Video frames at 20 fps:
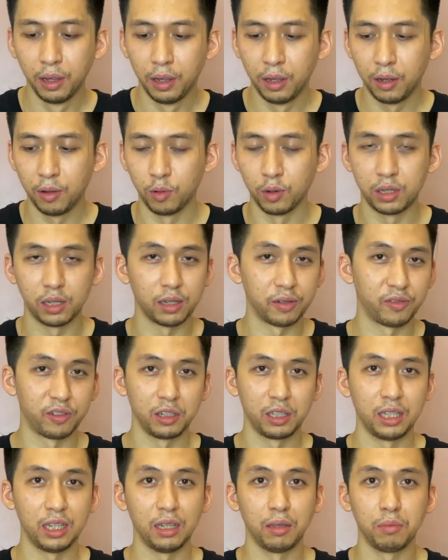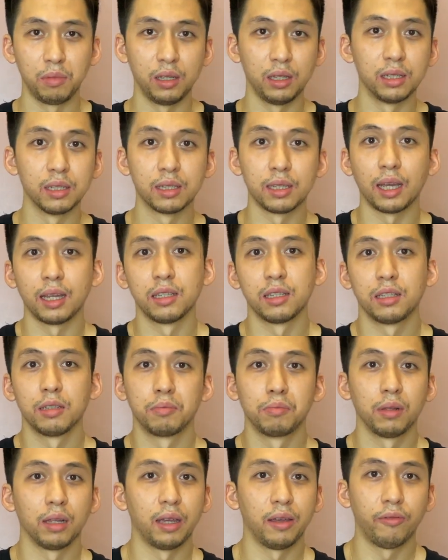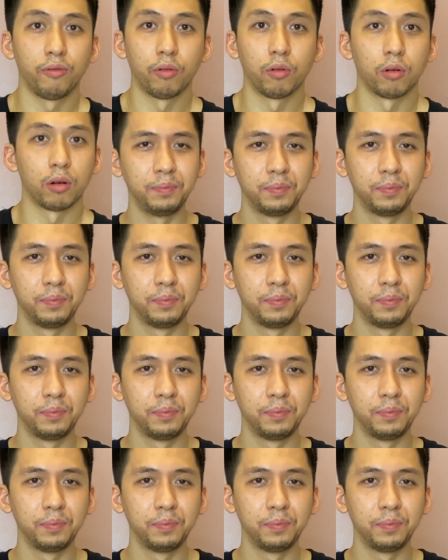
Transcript: whichever team he decides to play for.